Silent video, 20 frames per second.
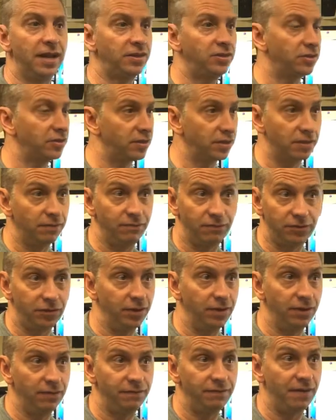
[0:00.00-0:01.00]
just to
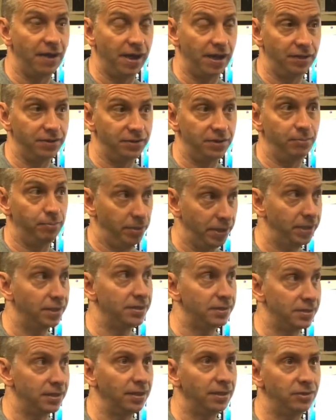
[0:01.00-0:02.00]
converting the files. The
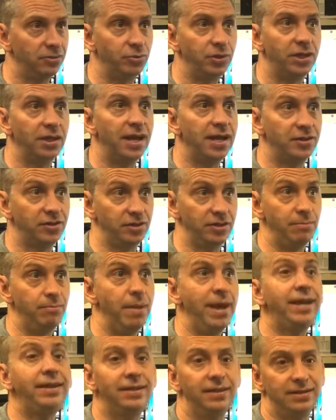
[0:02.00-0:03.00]
biggest thing is we could actually make the